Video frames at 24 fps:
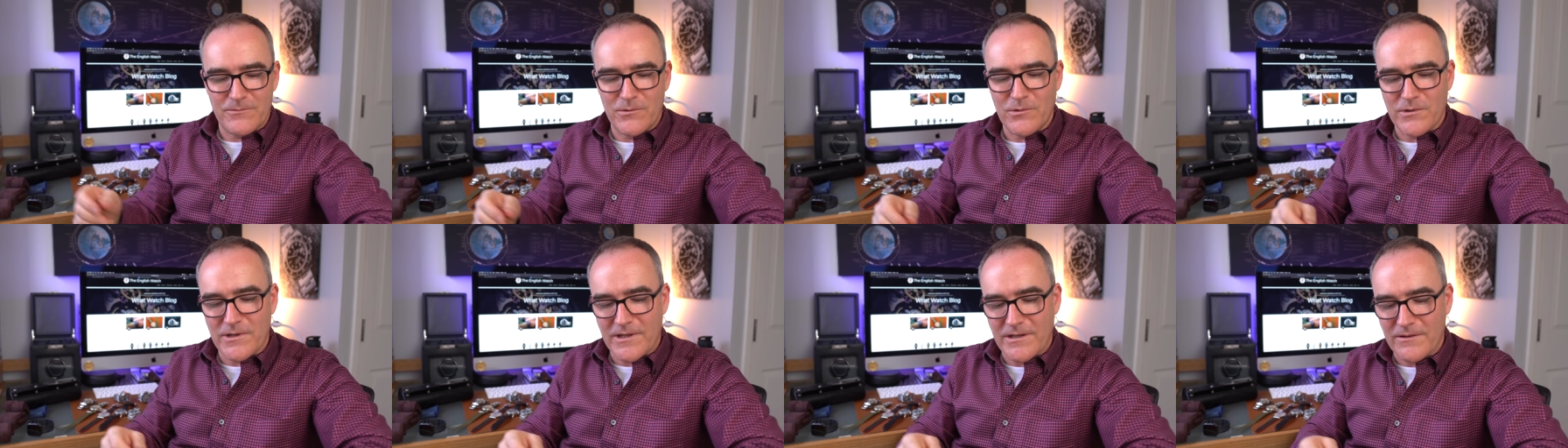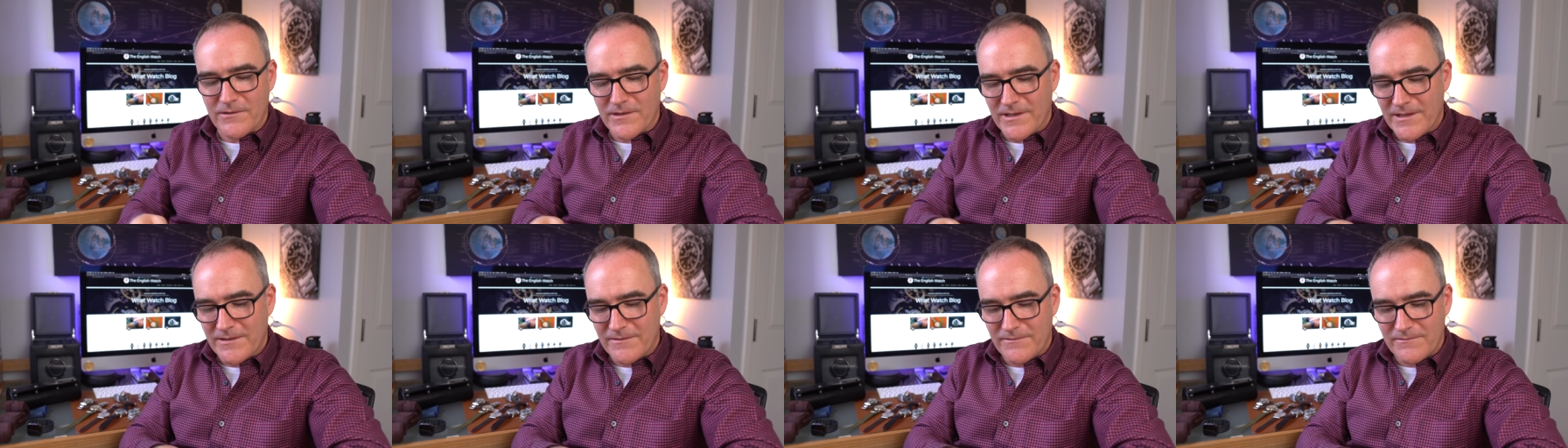Water
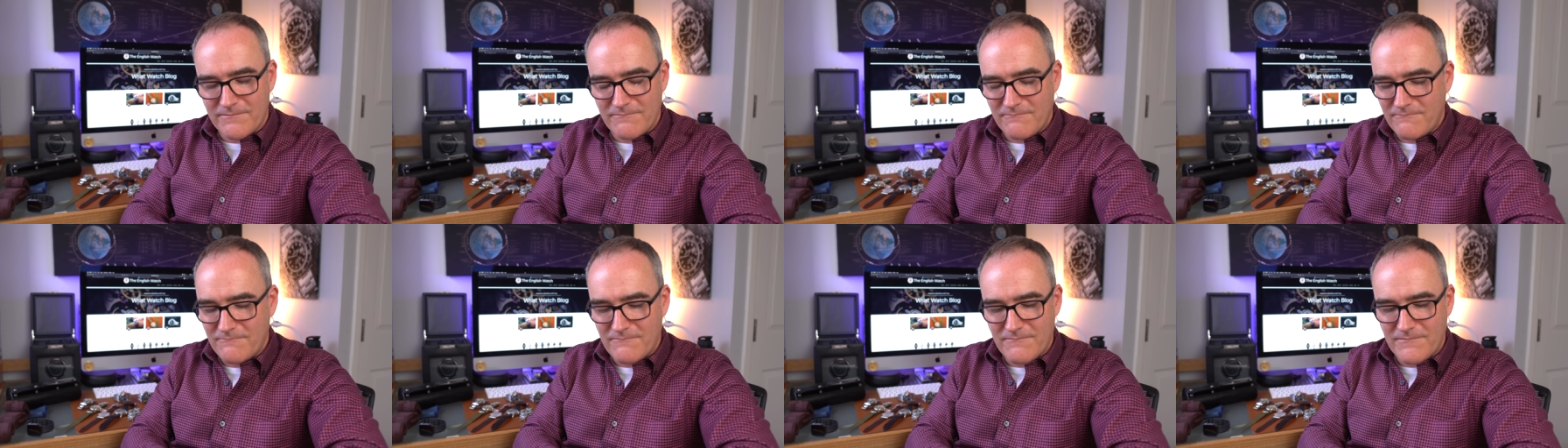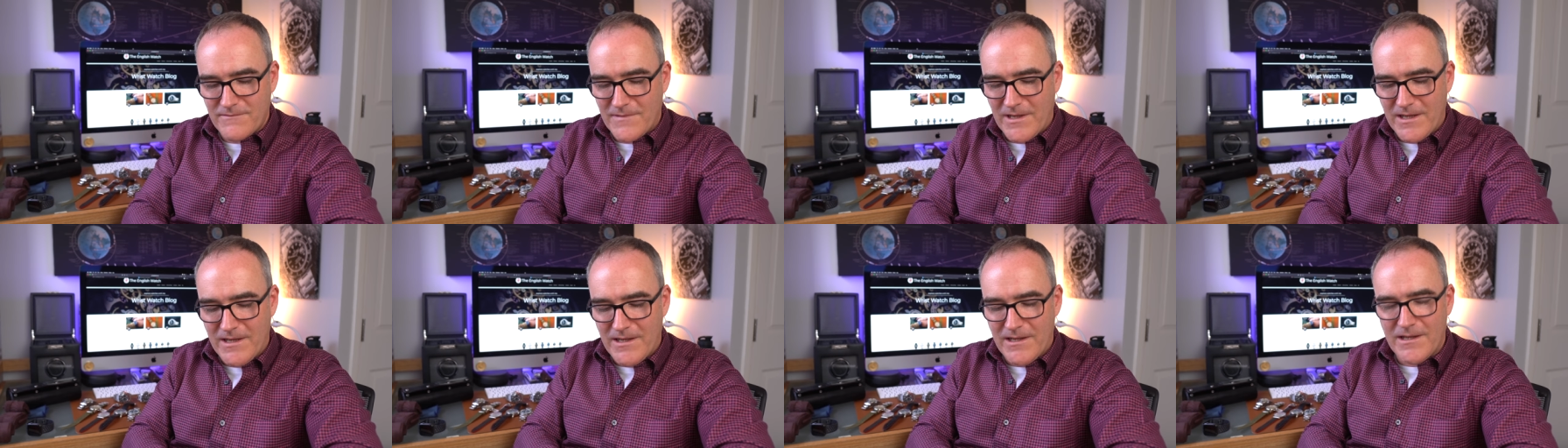got in.
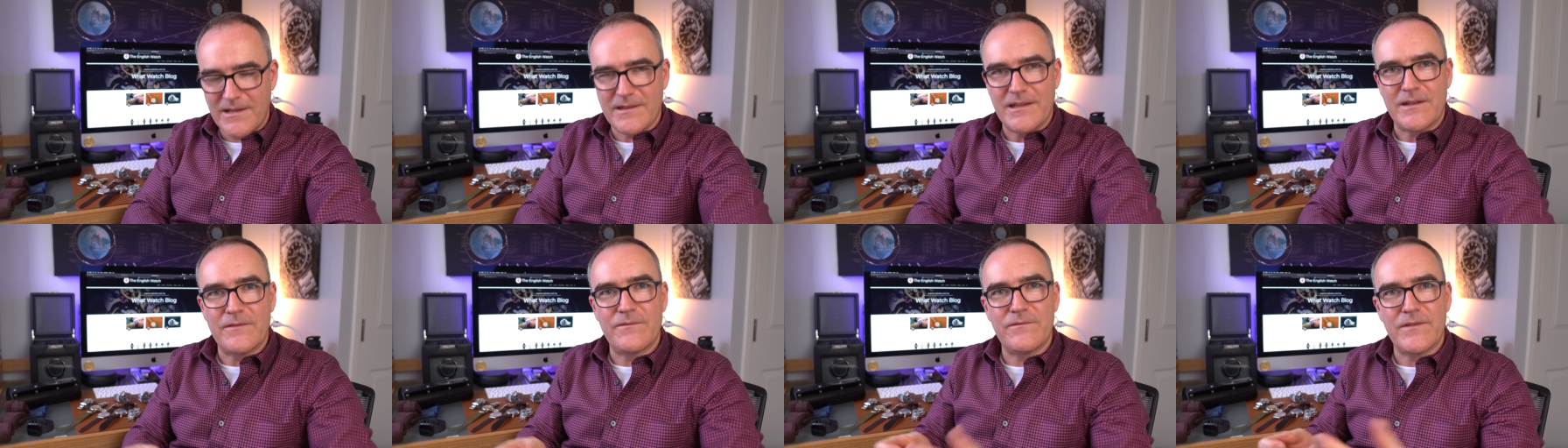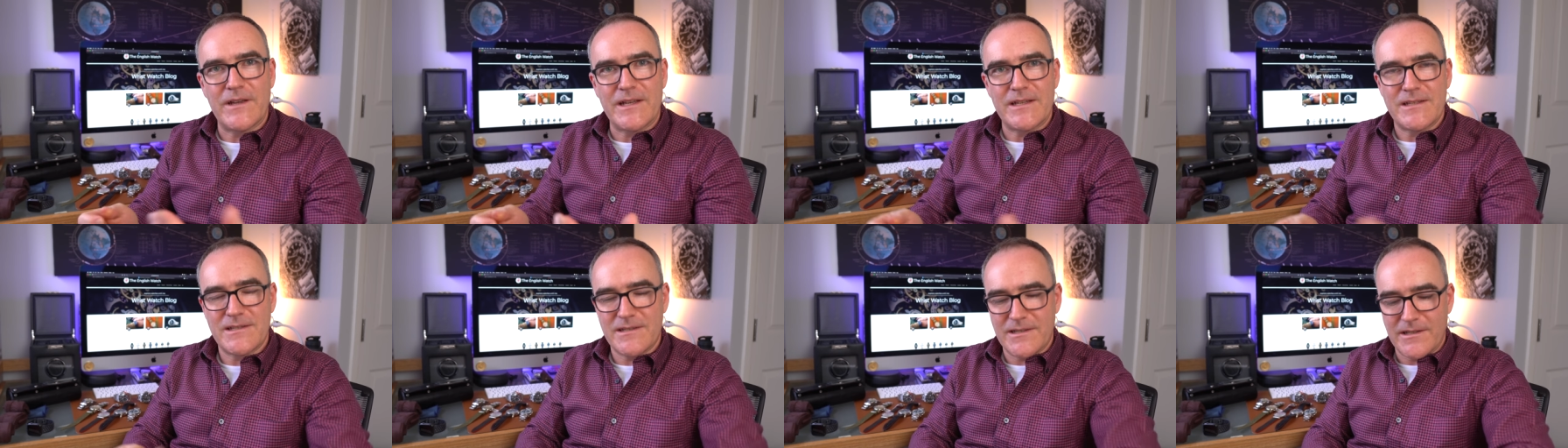They
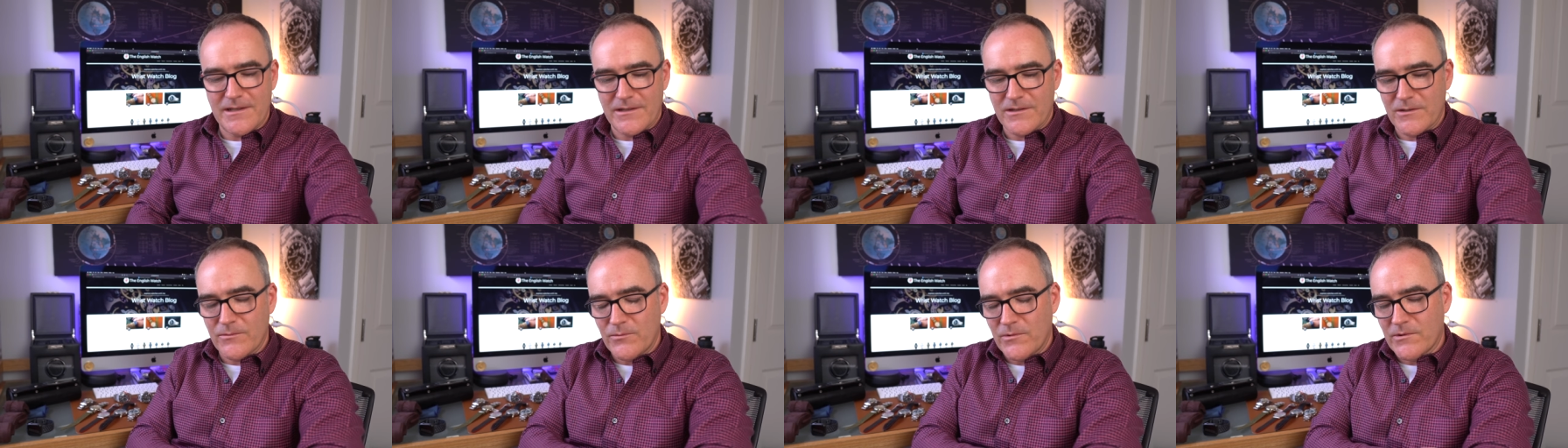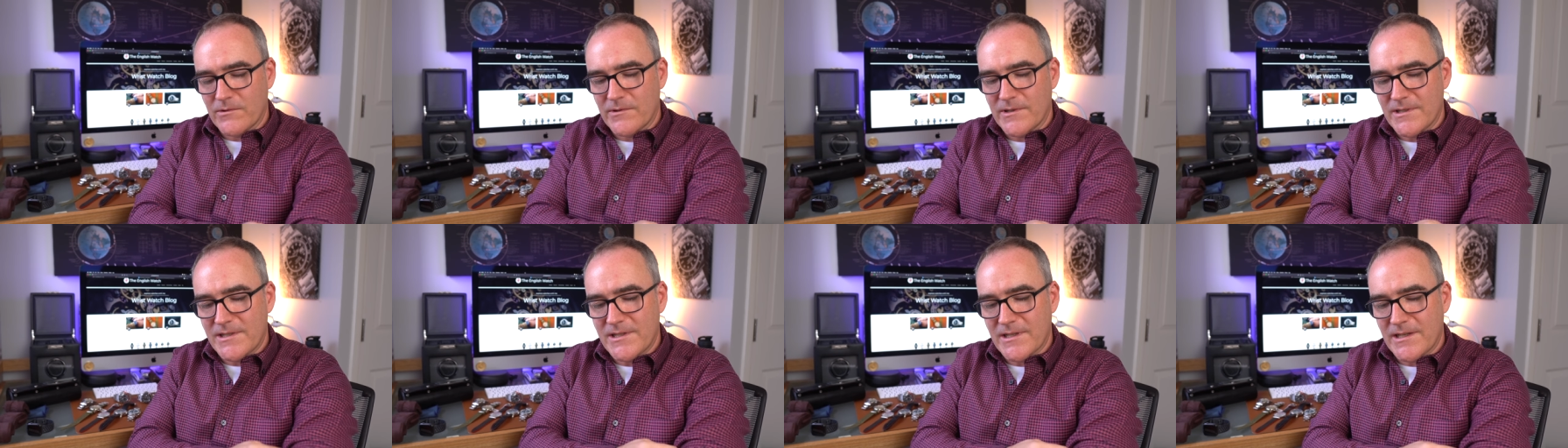fixed it under
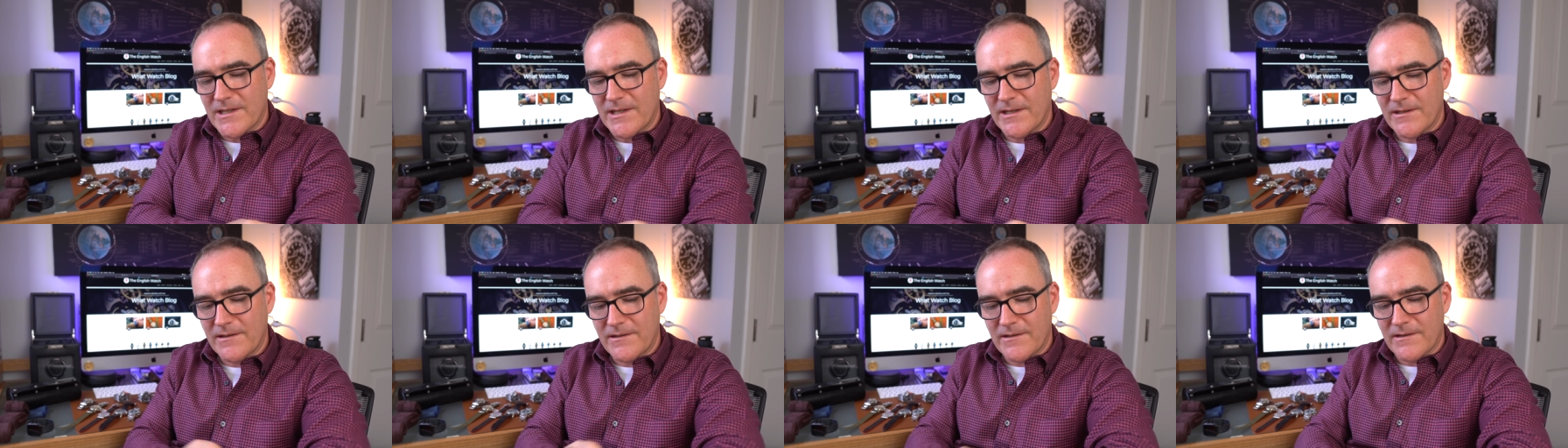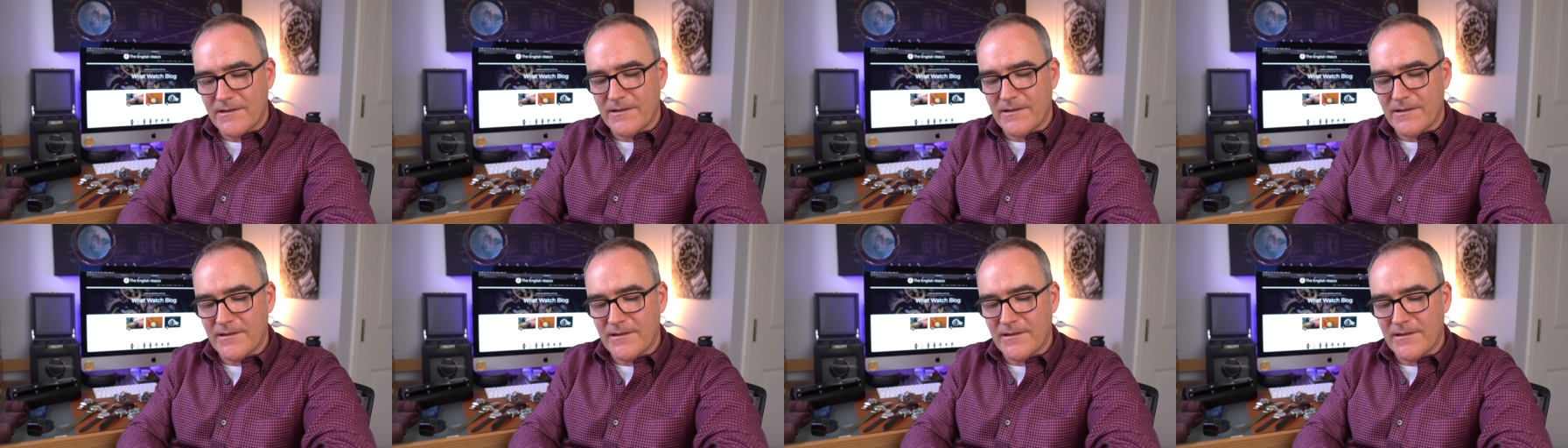warranty.